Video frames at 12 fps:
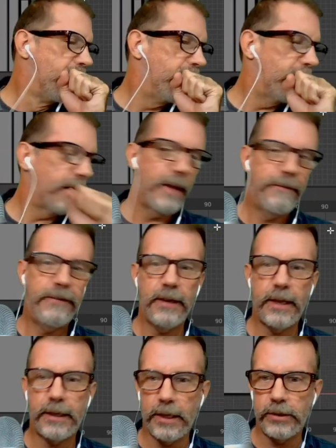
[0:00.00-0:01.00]
I feel
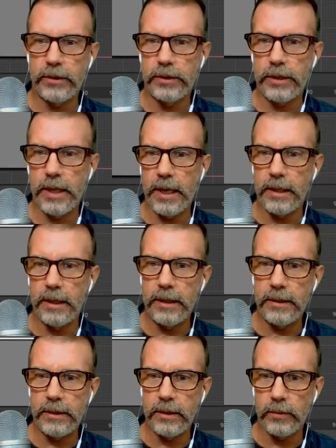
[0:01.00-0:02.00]
like I should say that
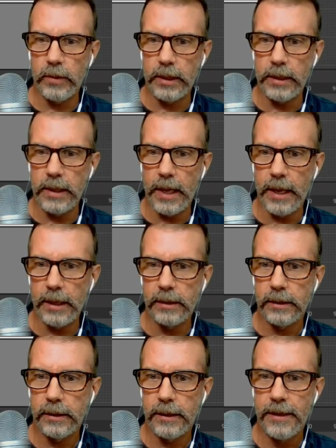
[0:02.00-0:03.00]
this is really not
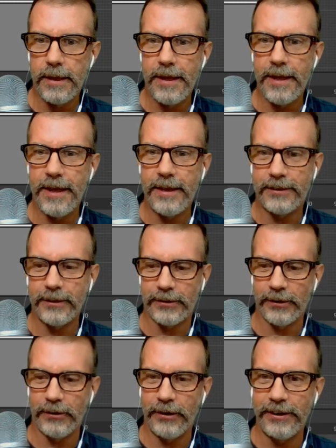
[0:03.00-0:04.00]
a
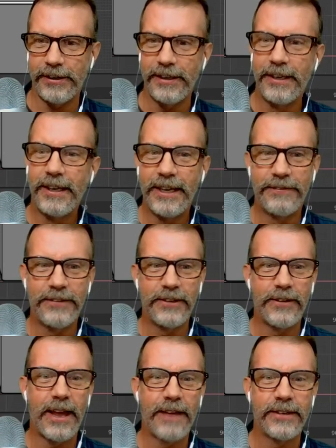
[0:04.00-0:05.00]
tutorial. If you
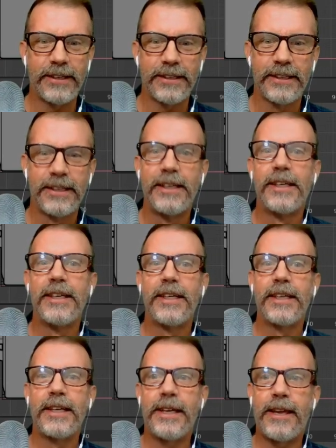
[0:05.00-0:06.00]
haven't
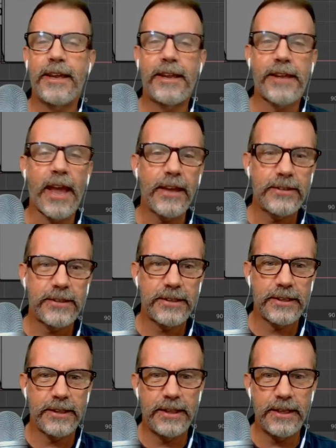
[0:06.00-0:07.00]
guessed,
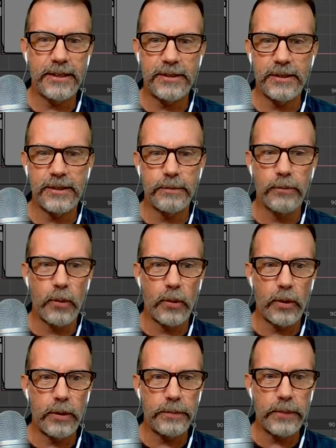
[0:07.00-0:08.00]
this is
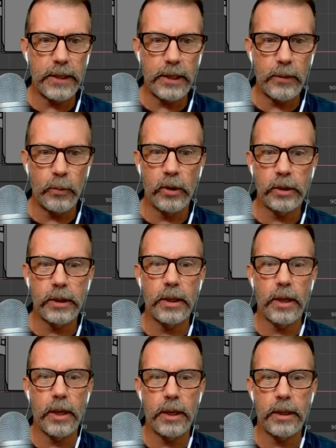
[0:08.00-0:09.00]
more me working
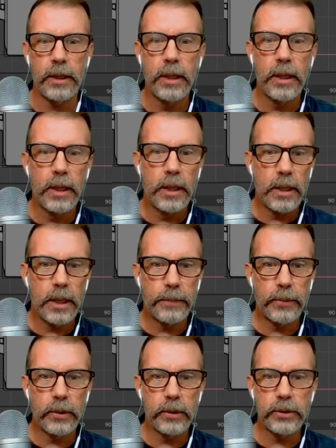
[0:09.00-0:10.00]
on a
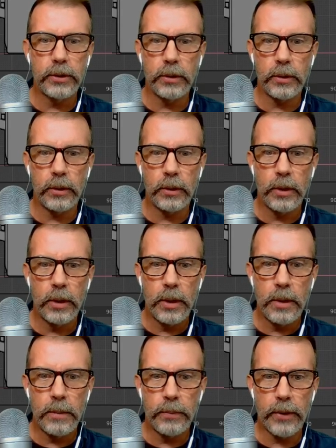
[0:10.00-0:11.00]
personal
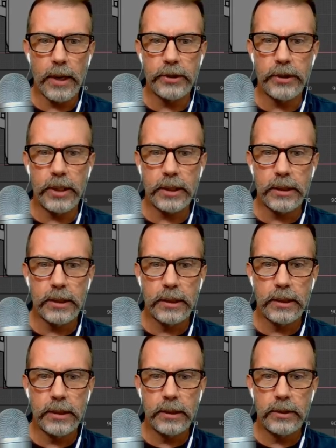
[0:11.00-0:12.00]
project.
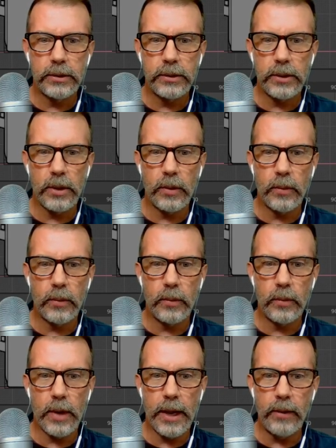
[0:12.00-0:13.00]

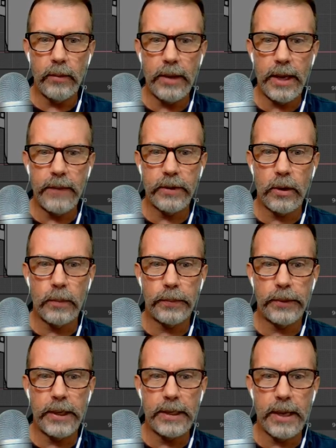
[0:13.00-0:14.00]
So I don't have it all
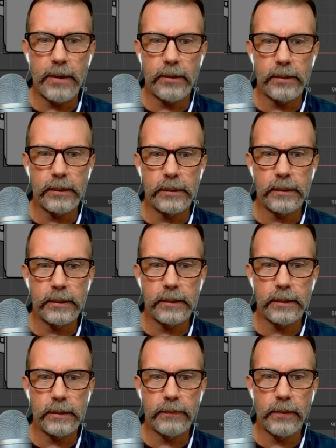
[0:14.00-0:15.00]
planned out
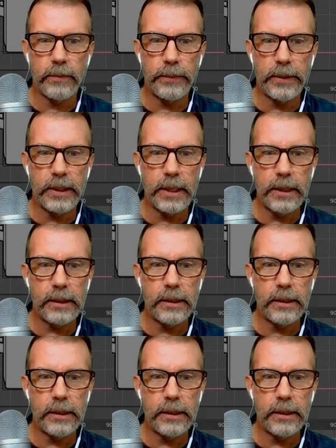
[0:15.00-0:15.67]
from the beginning.